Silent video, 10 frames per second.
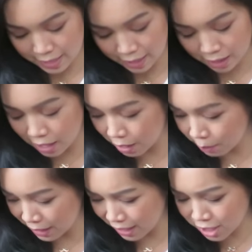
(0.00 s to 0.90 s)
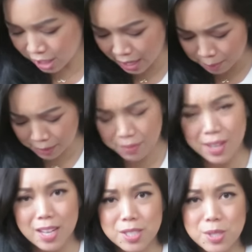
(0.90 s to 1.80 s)
And I got, oh my gosh, I can't believe
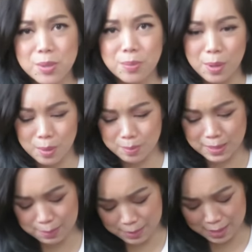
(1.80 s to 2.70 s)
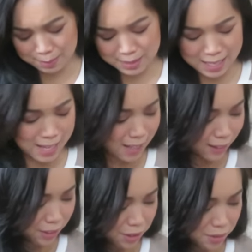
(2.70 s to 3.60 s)
I got two robes. Sometimes I get
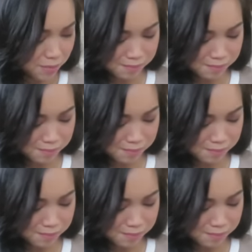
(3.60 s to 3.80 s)
a little